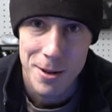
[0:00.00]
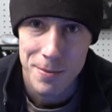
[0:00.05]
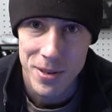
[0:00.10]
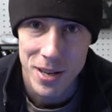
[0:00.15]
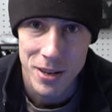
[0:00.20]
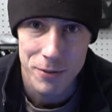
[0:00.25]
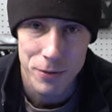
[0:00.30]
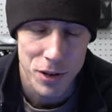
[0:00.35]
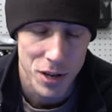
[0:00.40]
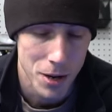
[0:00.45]
I'm
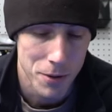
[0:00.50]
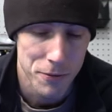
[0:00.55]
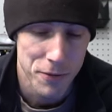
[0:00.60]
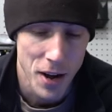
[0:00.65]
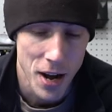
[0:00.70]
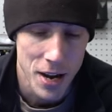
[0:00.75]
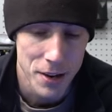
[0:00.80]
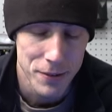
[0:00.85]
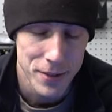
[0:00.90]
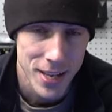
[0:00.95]
10 foot. I'm
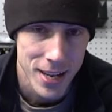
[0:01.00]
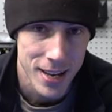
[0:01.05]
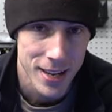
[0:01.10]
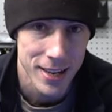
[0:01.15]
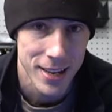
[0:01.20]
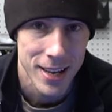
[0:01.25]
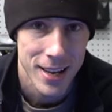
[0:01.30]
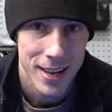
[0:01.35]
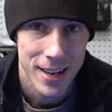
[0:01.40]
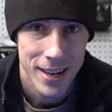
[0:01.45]

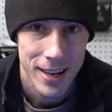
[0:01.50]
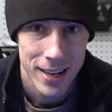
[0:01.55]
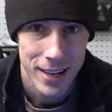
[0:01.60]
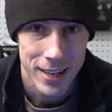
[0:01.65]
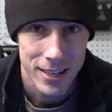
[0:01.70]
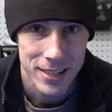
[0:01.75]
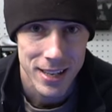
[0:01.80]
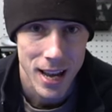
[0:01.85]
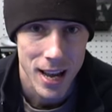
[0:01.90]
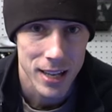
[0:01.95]
5'10
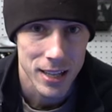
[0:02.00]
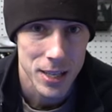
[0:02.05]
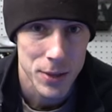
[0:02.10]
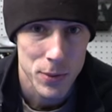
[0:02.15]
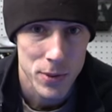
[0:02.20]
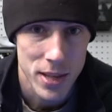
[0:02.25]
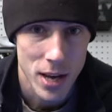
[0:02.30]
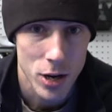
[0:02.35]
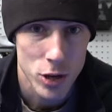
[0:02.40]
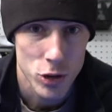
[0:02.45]
exactly
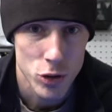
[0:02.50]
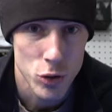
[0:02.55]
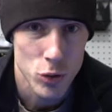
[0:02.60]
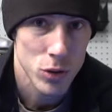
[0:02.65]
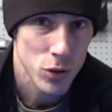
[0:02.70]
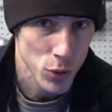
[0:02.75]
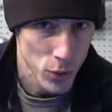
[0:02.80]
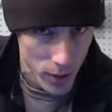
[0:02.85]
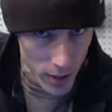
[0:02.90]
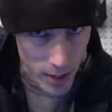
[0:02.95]
without
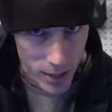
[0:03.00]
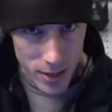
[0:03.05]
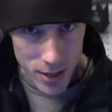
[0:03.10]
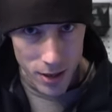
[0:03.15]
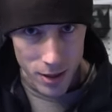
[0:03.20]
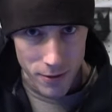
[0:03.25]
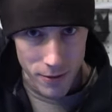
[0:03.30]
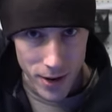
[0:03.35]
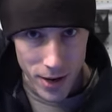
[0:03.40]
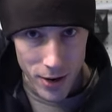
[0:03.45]
shoes on
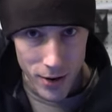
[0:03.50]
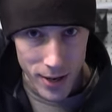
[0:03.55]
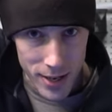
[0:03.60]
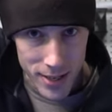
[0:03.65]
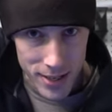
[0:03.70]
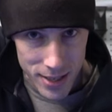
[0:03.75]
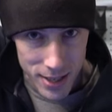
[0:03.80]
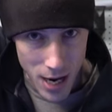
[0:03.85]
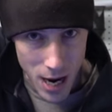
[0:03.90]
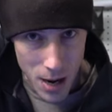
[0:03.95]
to the
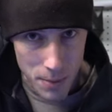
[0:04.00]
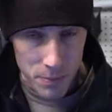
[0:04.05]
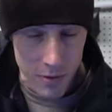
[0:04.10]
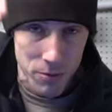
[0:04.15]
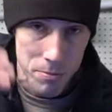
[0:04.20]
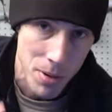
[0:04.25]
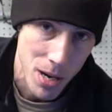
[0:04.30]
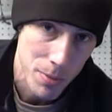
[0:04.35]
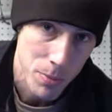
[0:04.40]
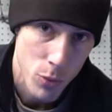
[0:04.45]
very top
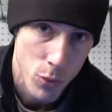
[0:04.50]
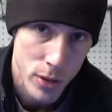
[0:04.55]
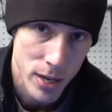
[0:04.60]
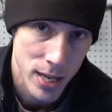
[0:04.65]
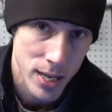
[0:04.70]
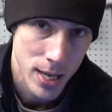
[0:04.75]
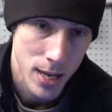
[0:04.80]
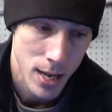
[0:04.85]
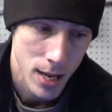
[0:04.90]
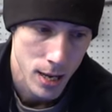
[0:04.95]
of my
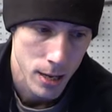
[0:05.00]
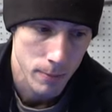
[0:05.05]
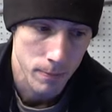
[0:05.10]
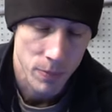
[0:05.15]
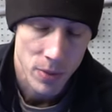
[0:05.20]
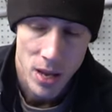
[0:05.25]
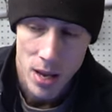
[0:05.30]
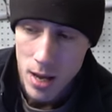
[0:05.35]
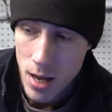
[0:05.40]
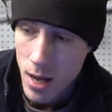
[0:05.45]
pointy head.
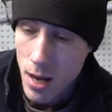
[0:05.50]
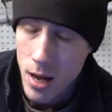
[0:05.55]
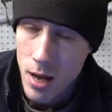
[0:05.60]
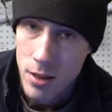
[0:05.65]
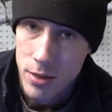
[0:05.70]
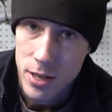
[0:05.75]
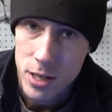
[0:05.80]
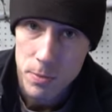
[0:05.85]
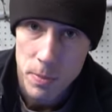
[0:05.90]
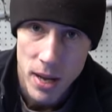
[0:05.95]

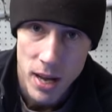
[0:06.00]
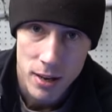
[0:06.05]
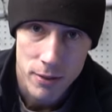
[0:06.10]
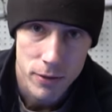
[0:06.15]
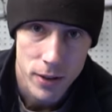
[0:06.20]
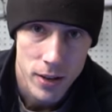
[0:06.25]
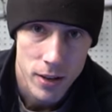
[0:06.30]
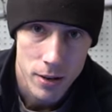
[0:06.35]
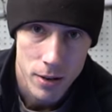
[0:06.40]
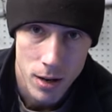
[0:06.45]
This bag
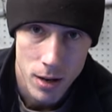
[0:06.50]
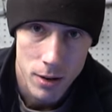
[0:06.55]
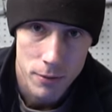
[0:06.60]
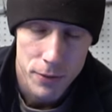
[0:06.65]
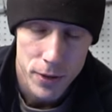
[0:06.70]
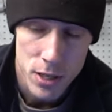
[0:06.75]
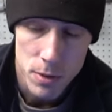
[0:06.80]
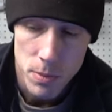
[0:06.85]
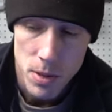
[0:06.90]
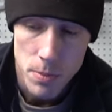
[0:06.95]
fit, uh,
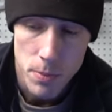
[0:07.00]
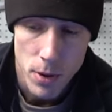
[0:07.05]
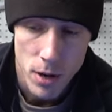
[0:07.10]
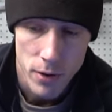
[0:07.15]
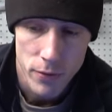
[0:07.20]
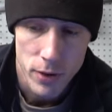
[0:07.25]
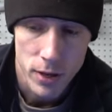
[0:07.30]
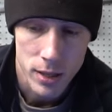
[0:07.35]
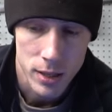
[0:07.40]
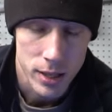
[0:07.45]
fits me
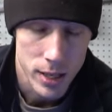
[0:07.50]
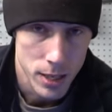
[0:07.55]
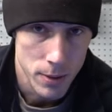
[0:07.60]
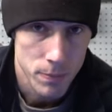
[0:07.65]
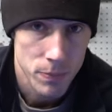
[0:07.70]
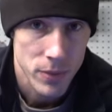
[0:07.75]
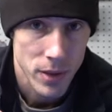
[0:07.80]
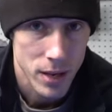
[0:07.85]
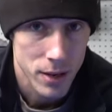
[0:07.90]
perfectly.